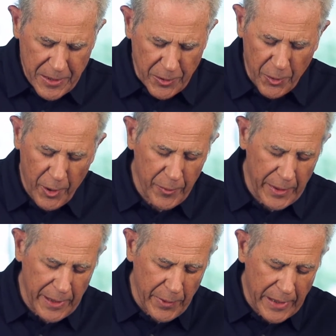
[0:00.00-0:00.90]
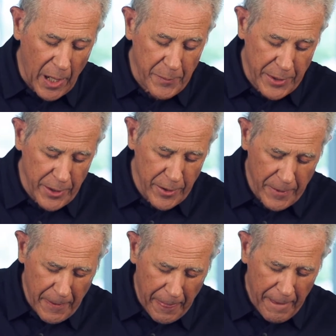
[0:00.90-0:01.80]
So, Lord, we come to
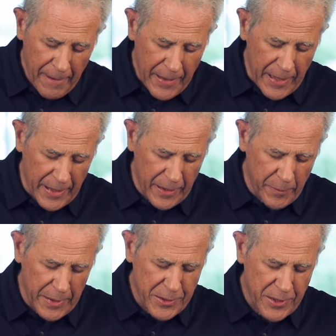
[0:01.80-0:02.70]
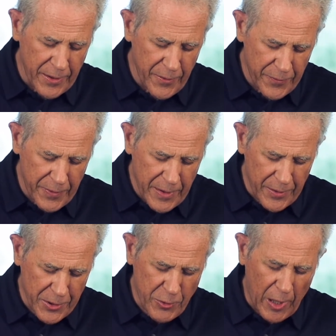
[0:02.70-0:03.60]
you, and in the midst of
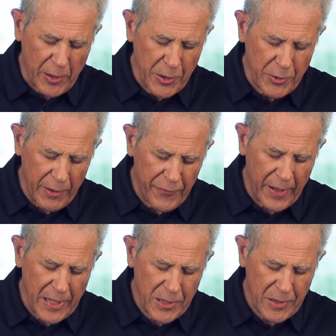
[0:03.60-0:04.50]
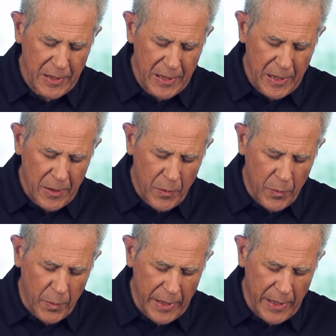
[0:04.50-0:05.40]
the struggles we face,
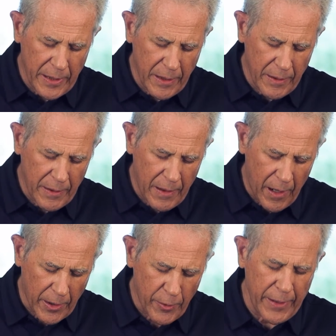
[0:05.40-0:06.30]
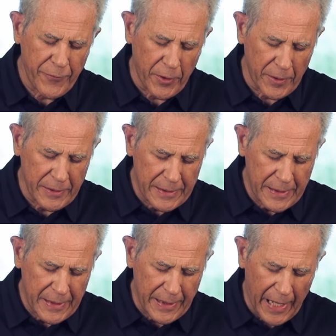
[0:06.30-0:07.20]
we are grateful,
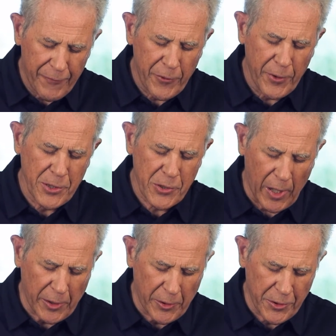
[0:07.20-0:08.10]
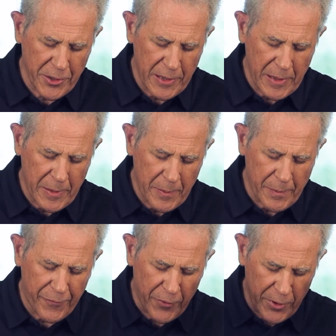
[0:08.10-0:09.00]
not for those struggles,
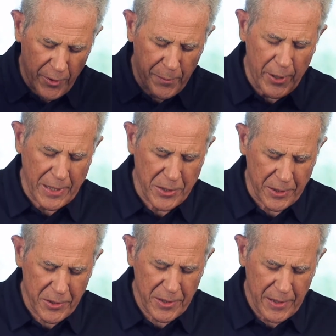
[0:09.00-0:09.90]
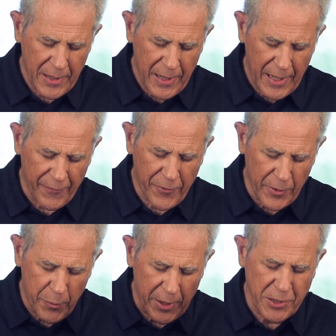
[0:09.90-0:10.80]
but for your presence and
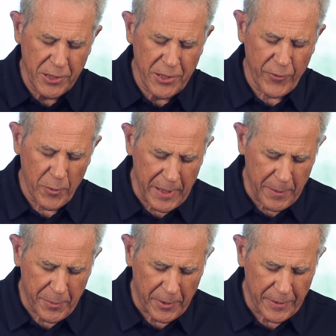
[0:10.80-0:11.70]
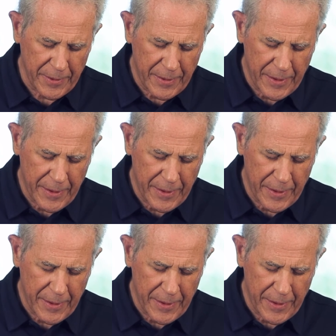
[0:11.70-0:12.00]
for the presence of your people.